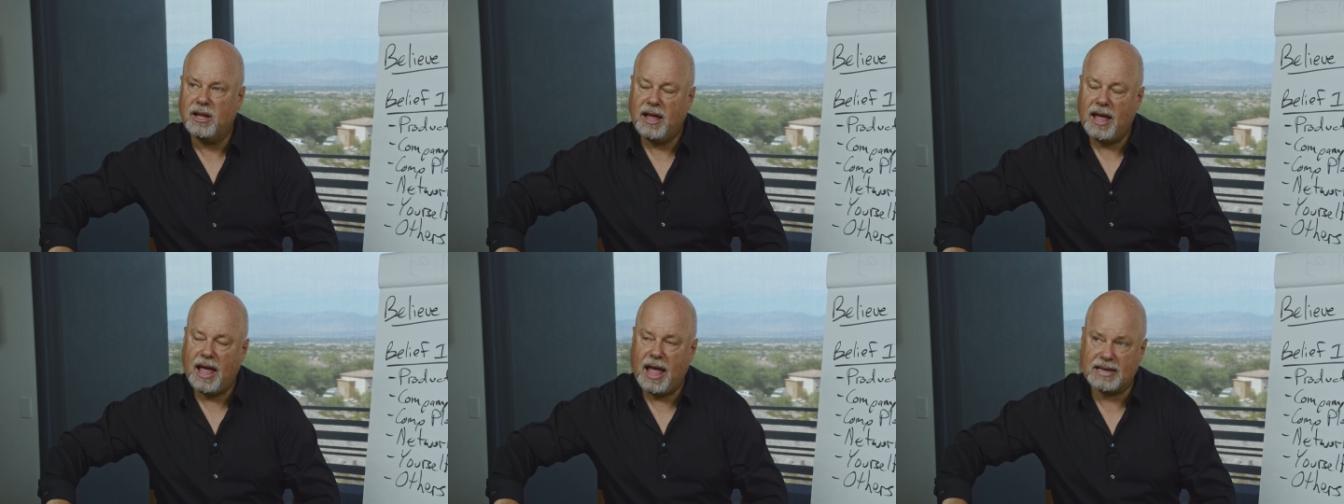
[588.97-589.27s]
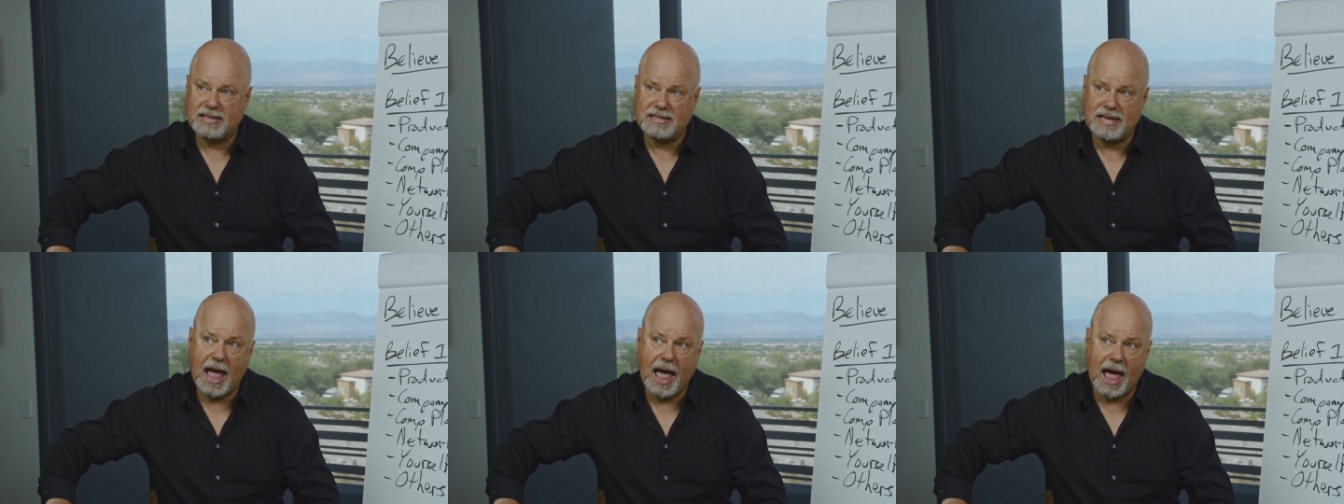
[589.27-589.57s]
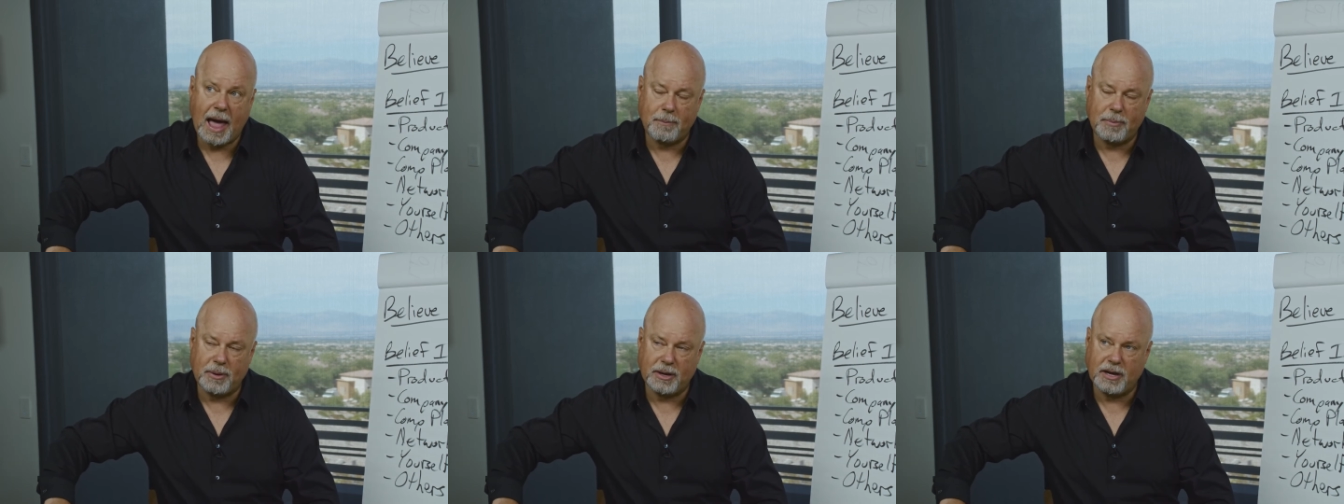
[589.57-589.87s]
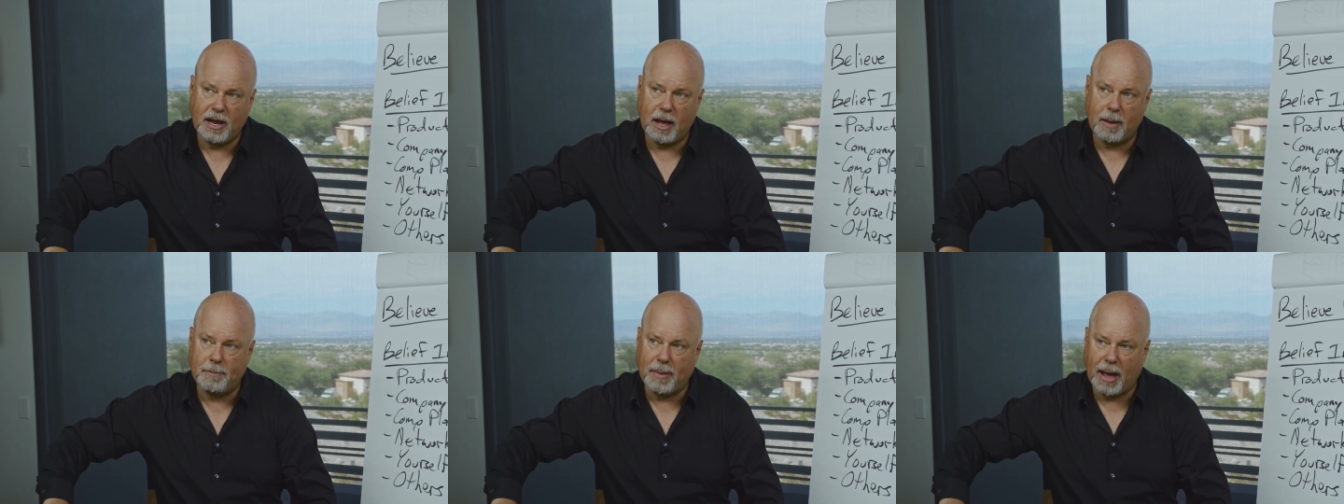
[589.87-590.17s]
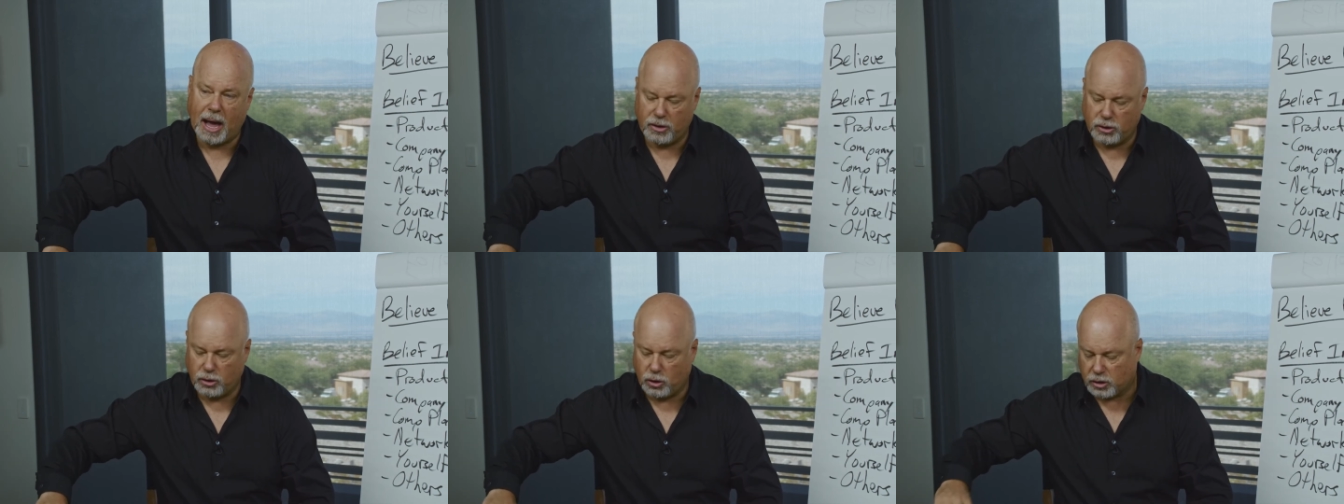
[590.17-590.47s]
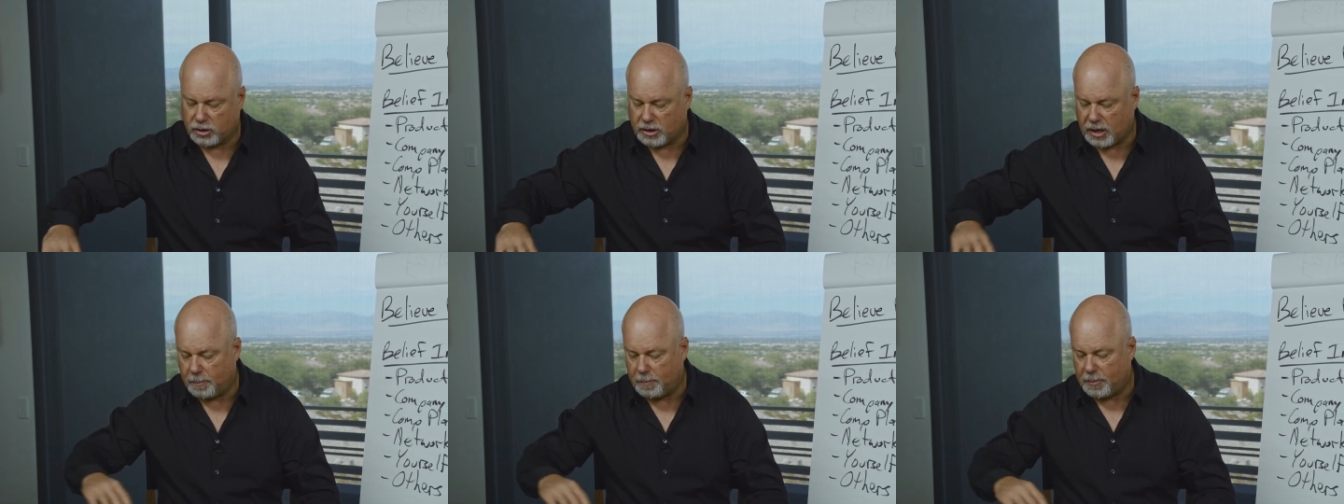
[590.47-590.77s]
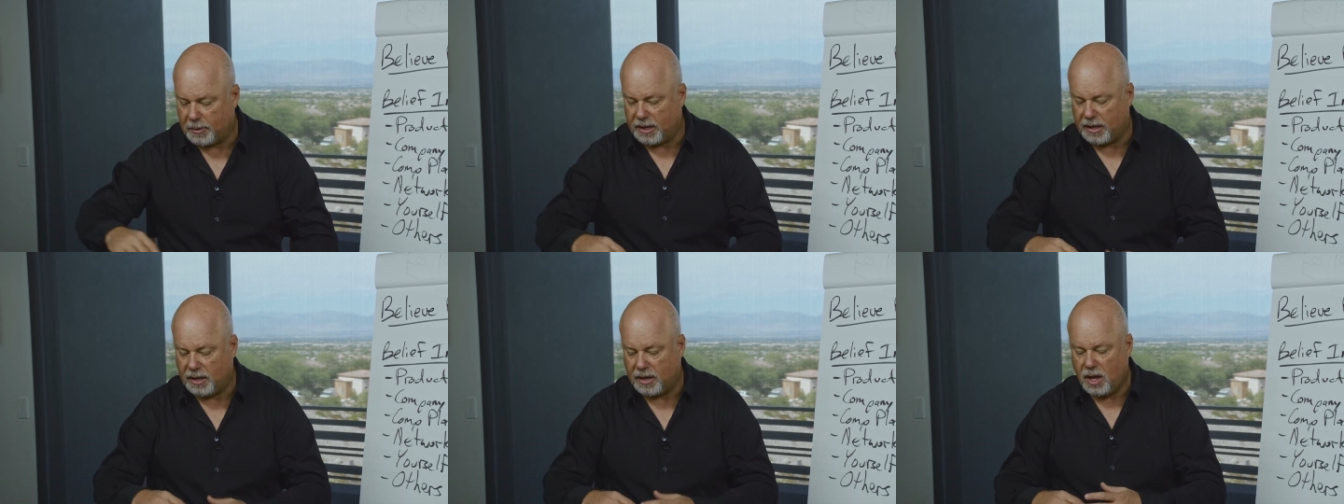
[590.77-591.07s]
has happened about your
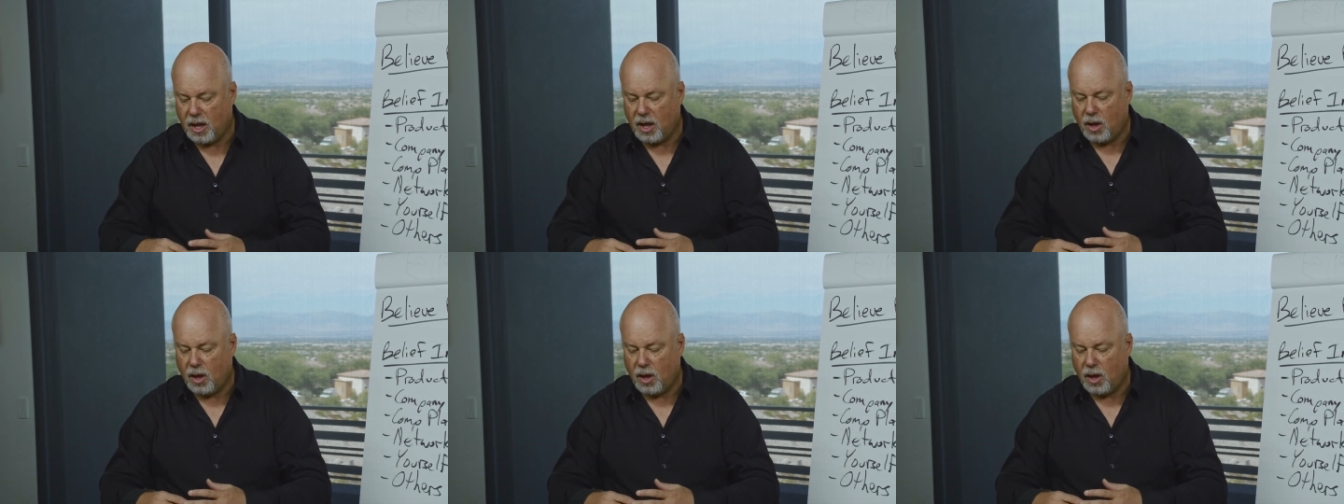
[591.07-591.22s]
company?